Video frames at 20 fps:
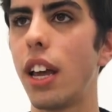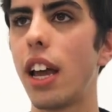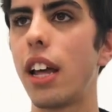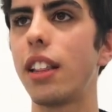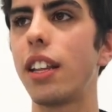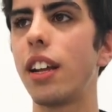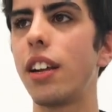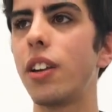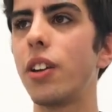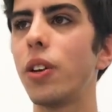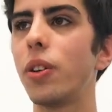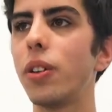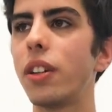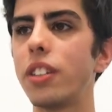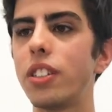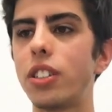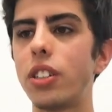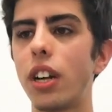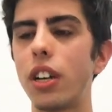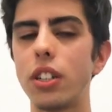and then you
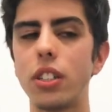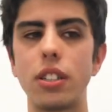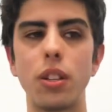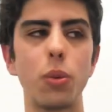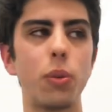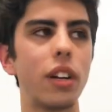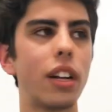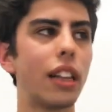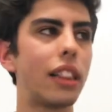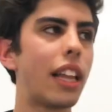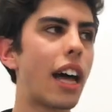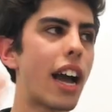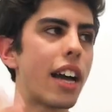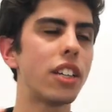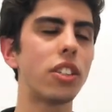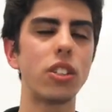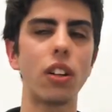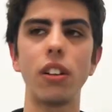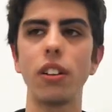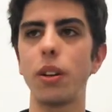will start to
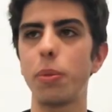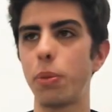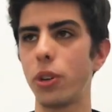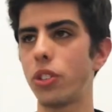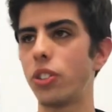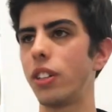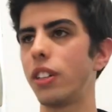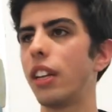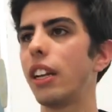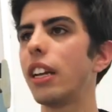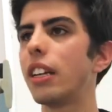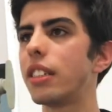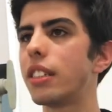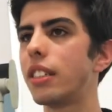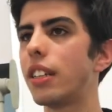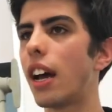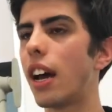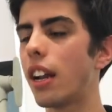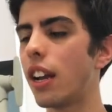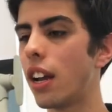realize all the
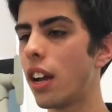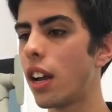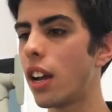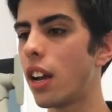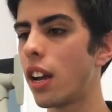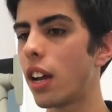opportunities that